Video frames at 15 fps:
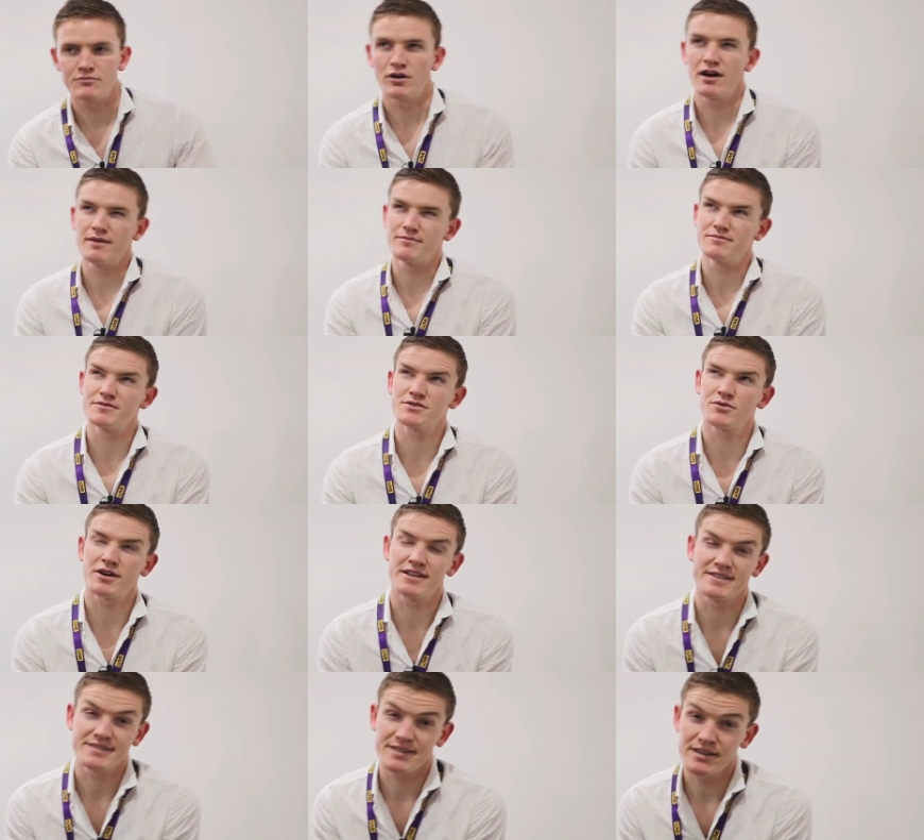I'm
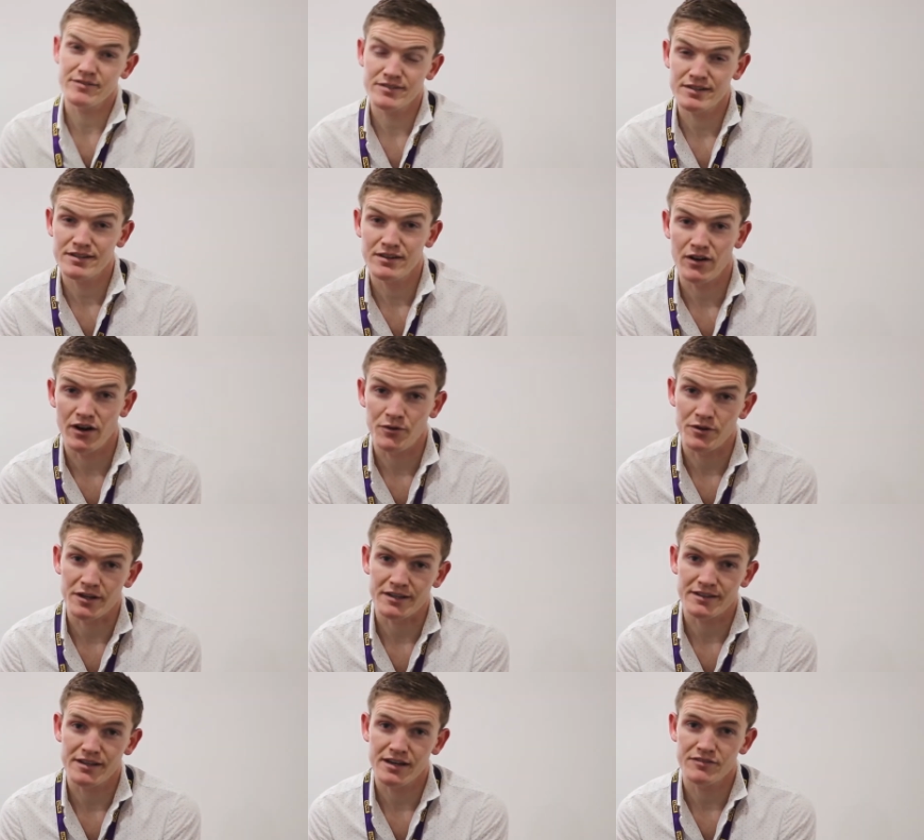27. I
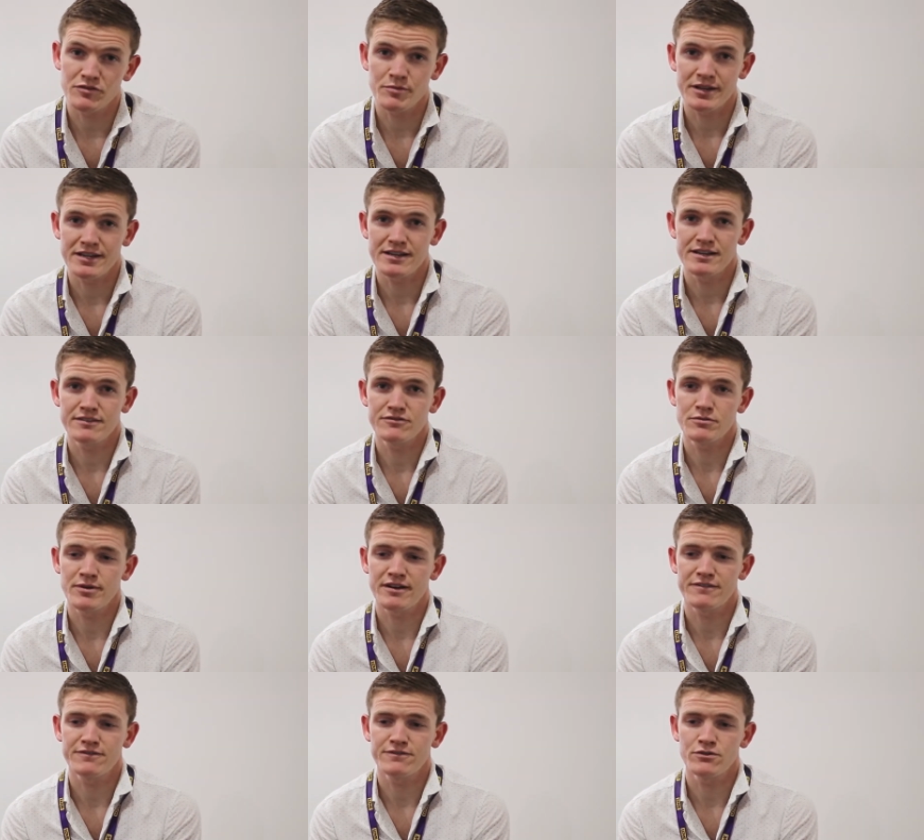work at Love. I've been here for
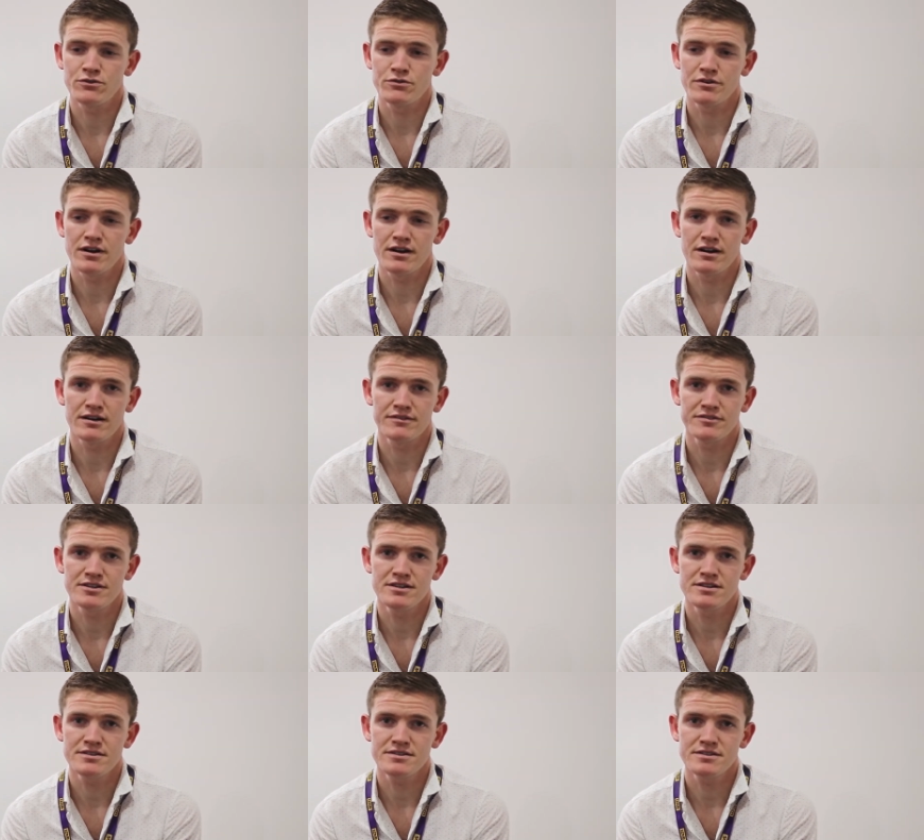about four and a half
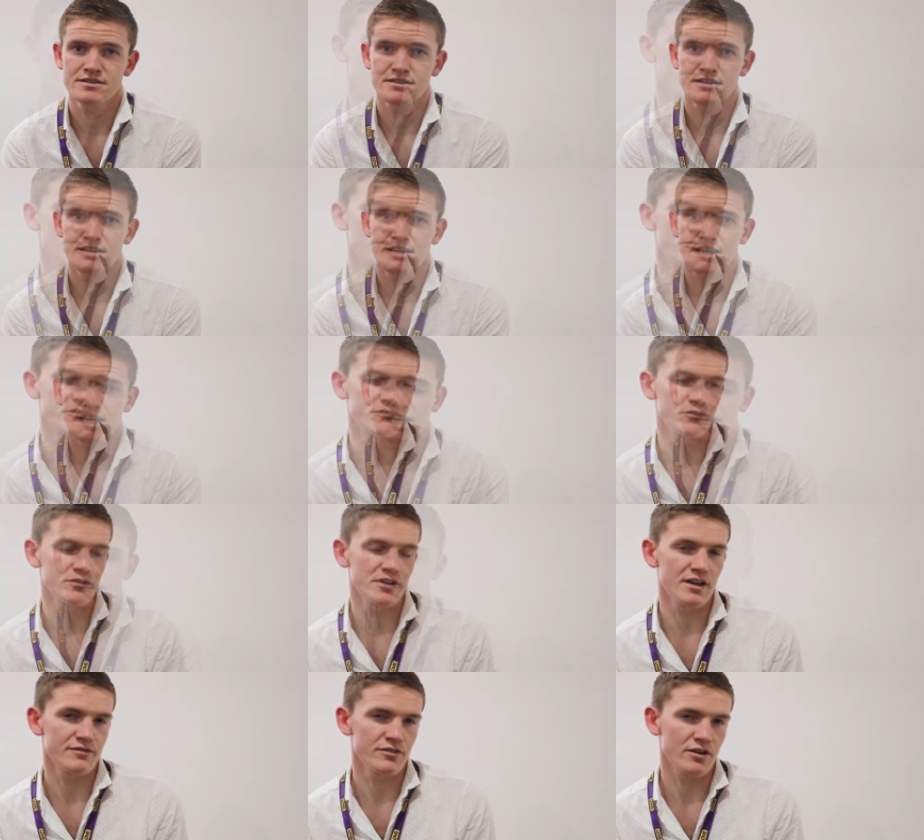years. Before
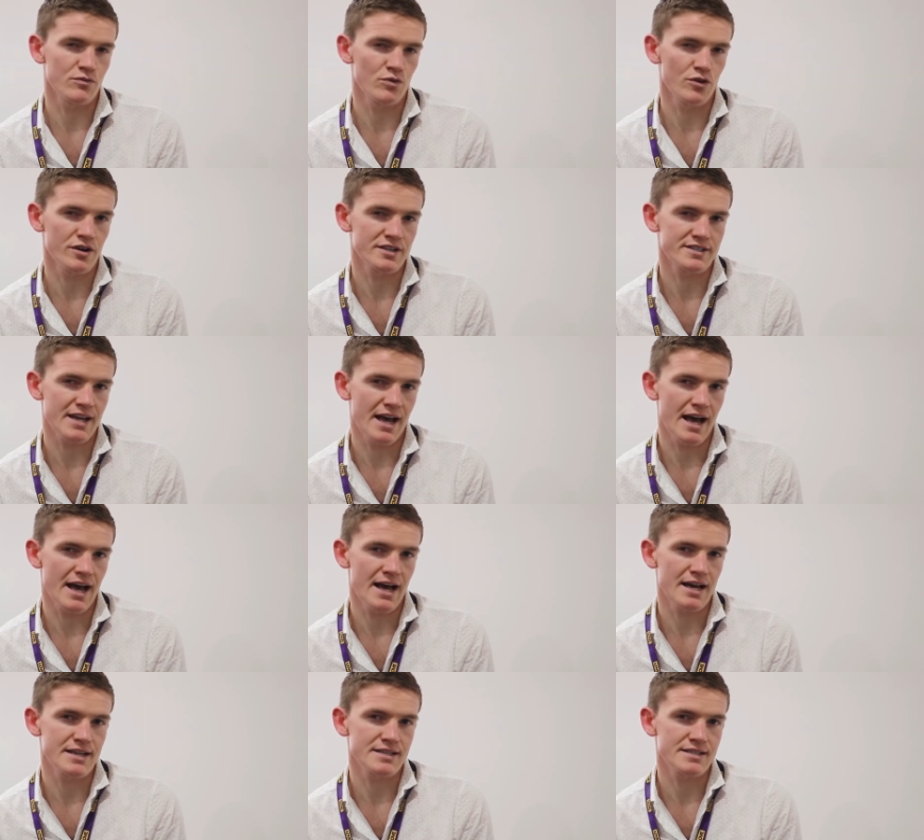Love, I worked
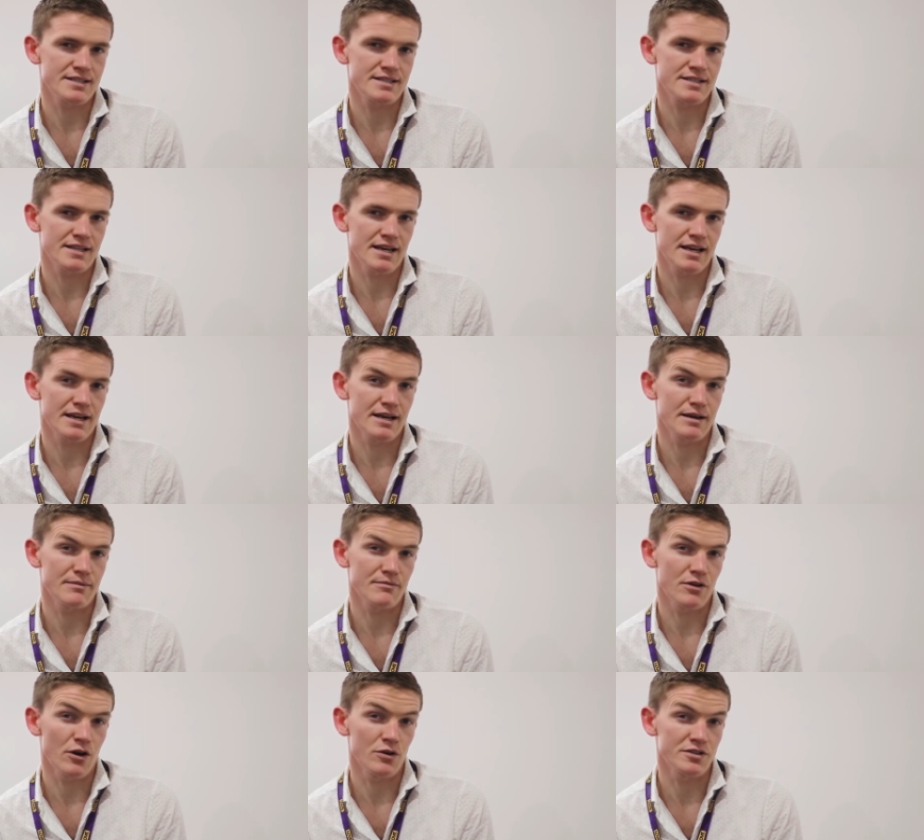at
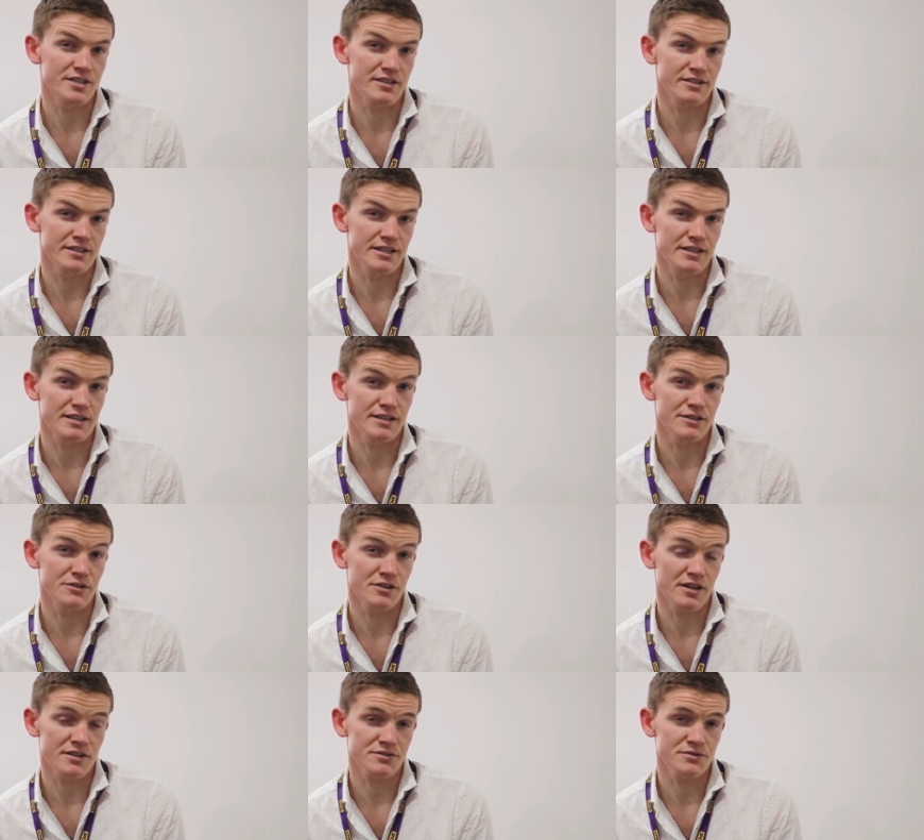um, a hotel in
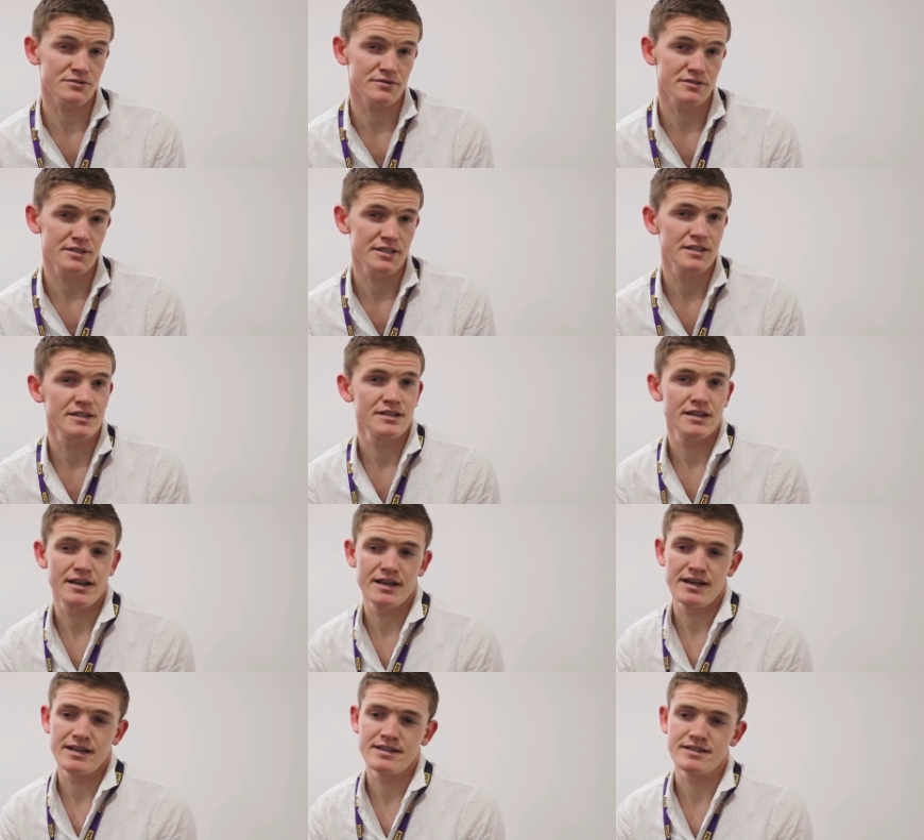Newcastle,
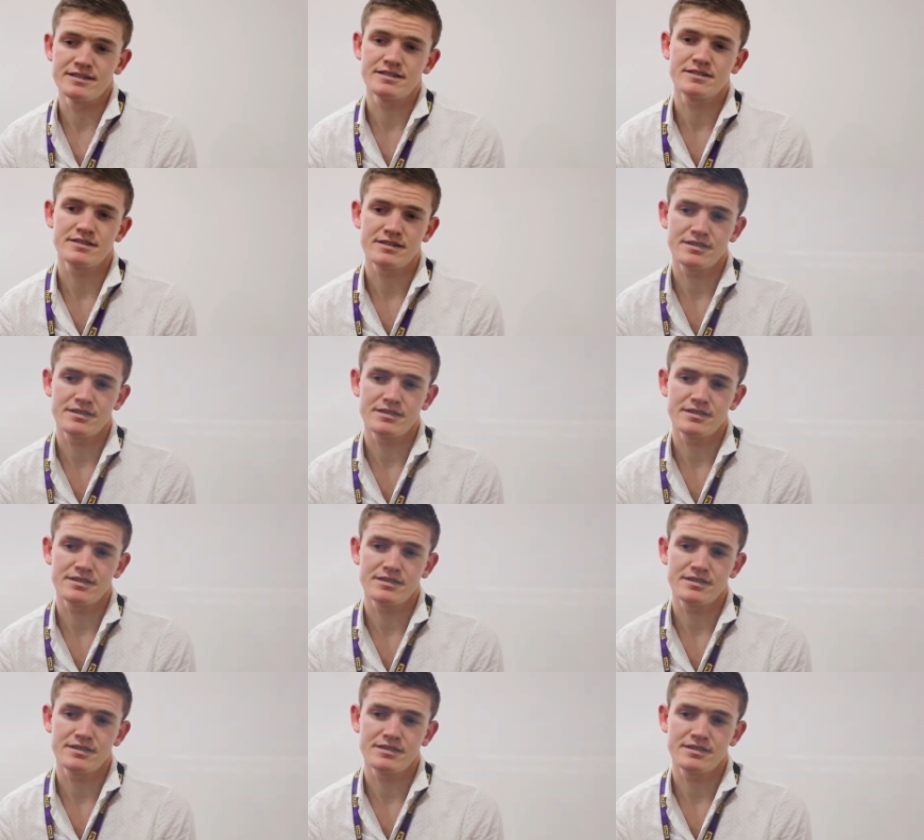and